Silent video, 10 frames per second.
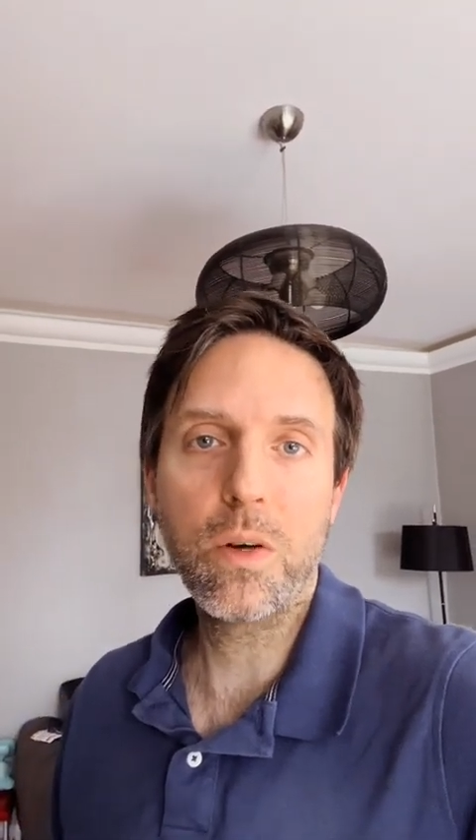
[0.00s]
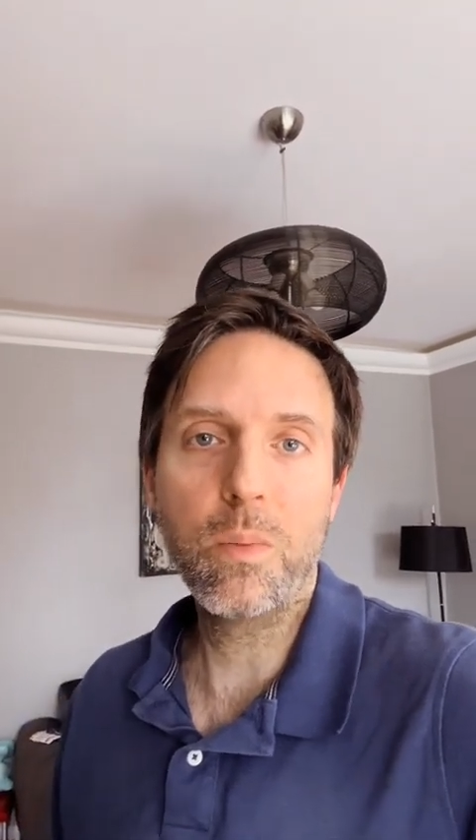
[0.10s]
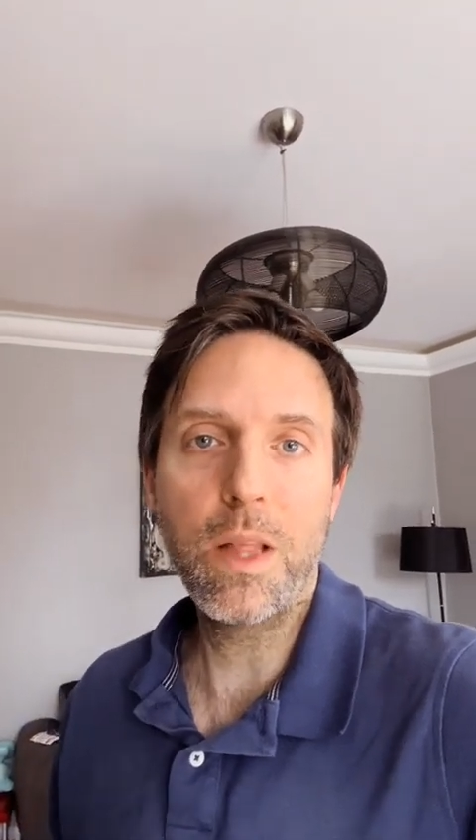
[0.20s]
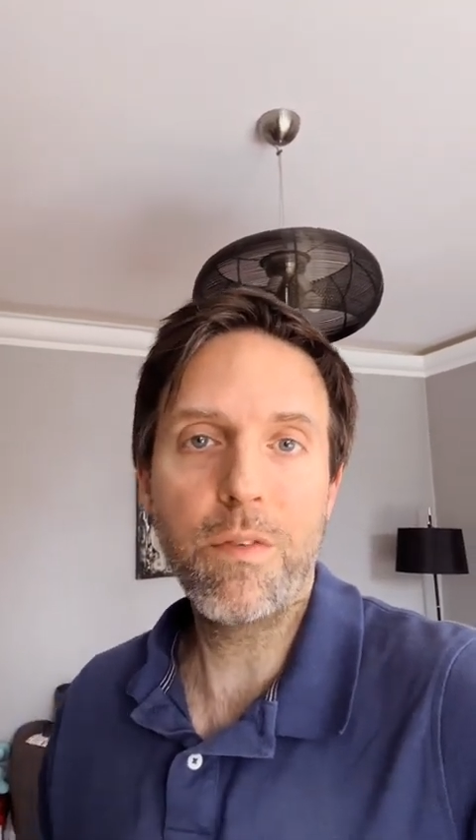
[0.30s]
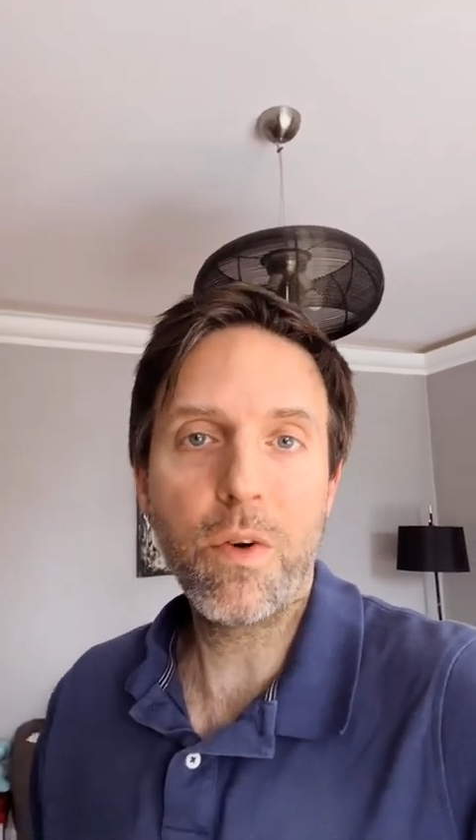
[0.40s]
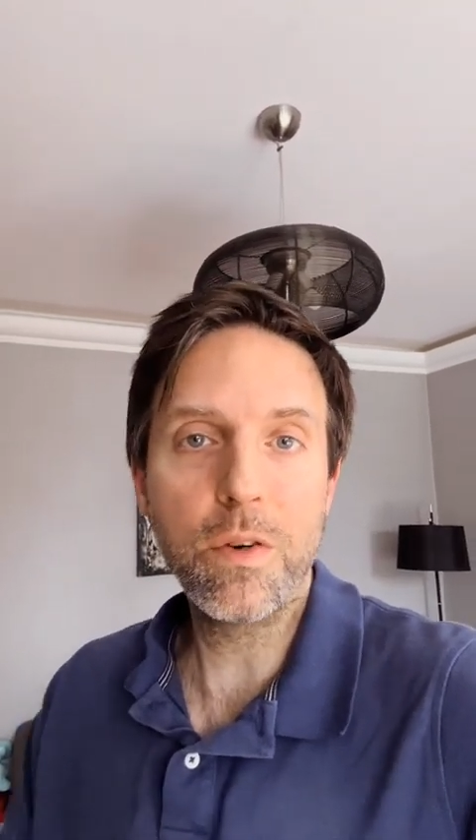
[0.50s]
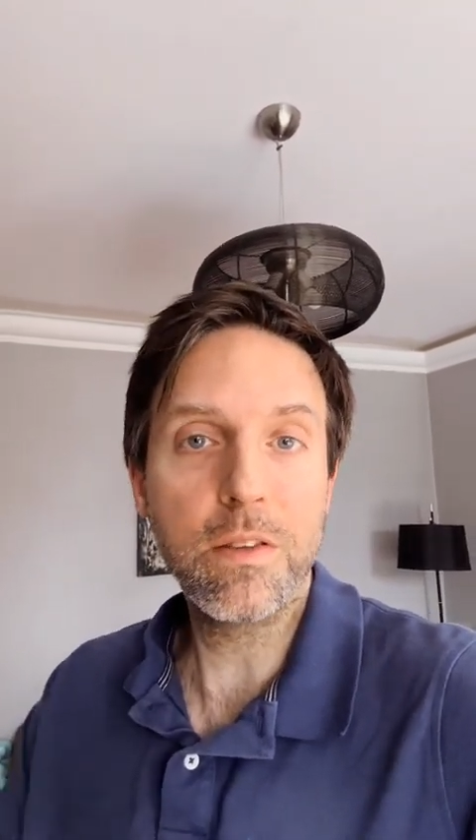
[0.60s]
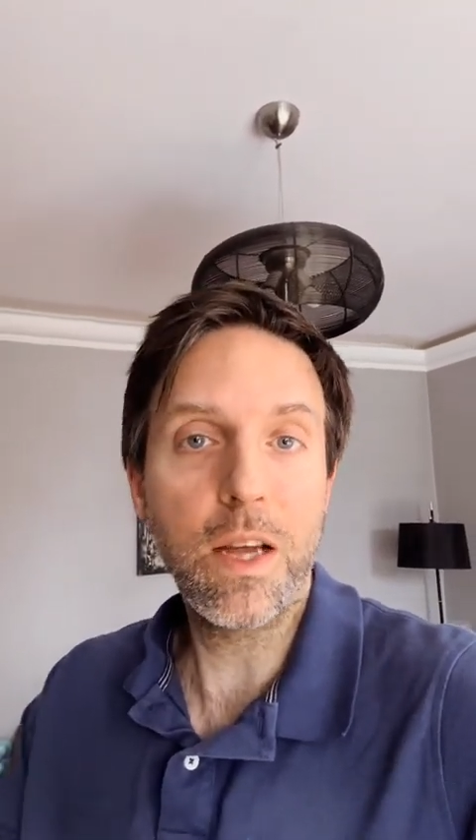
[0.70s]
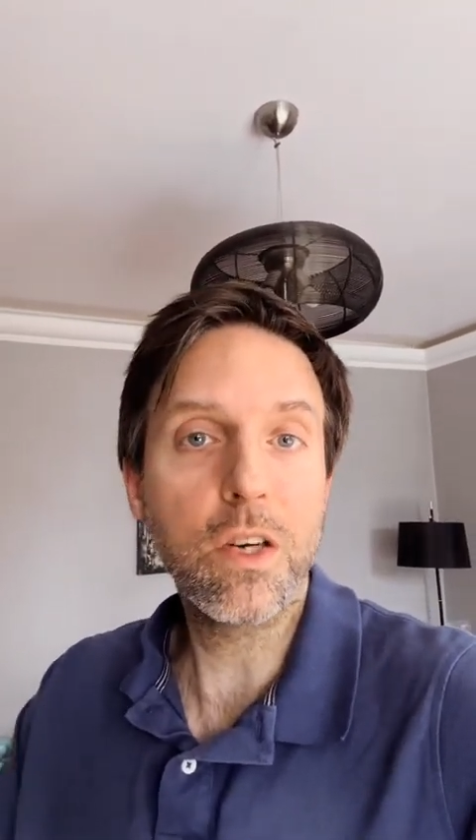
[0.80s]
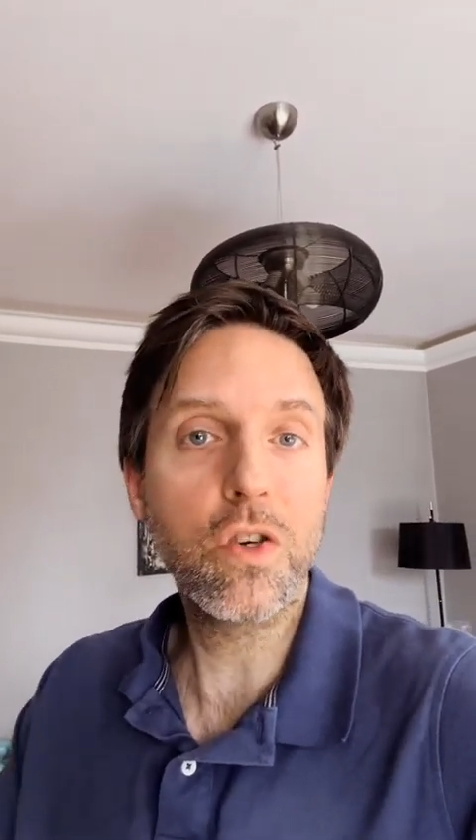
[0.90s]
with their Foreign
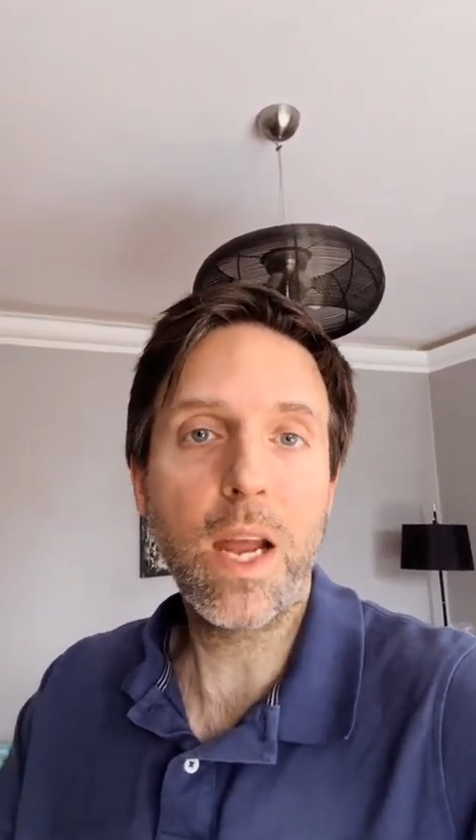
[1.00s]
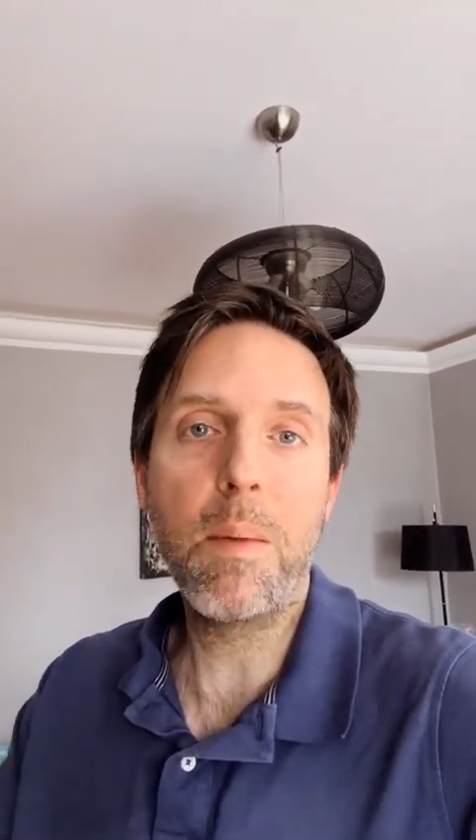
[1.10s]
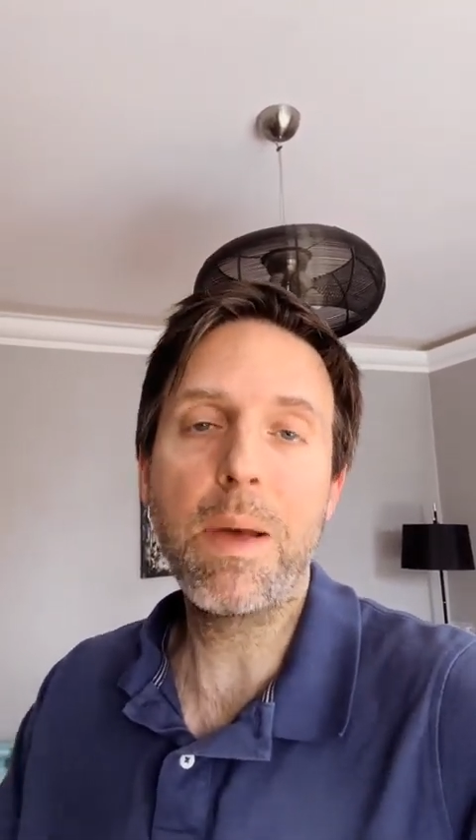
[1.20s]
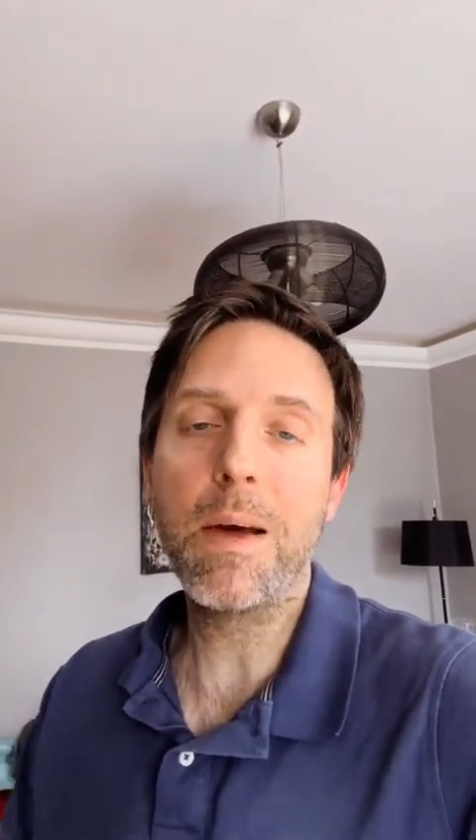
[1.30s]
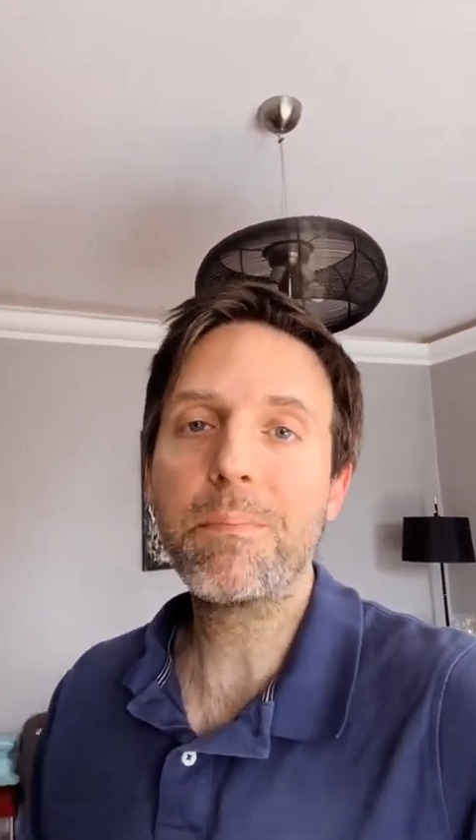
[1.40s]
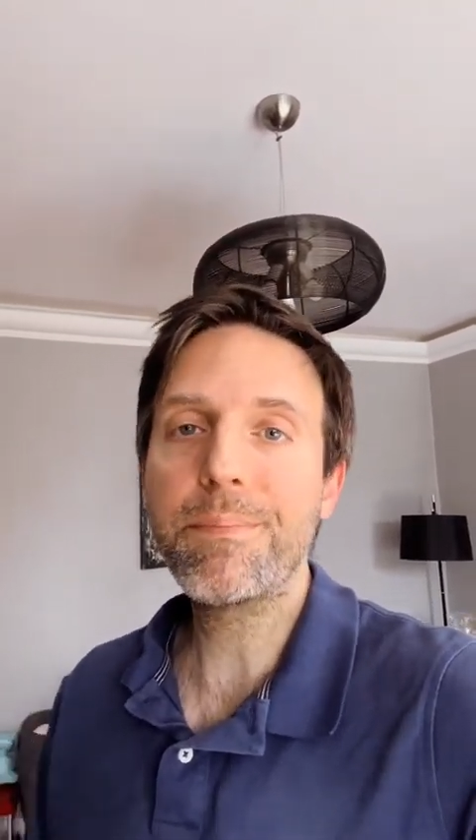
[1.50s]
Secretary Amir.